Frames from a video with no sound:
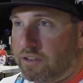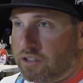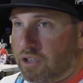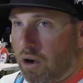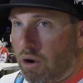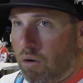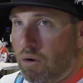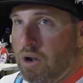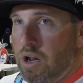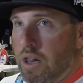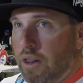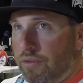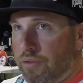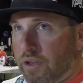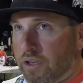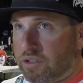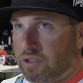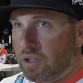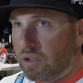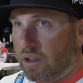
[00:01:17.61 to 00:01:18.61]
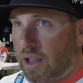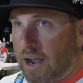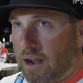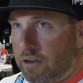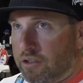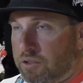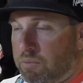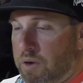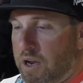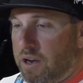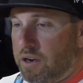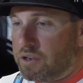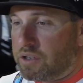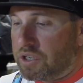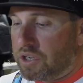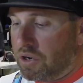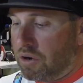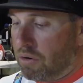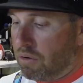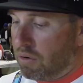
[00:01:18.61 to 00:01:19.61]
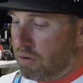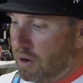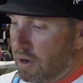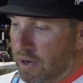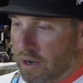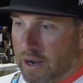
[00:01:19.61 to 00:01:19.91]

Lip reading: So this allows me to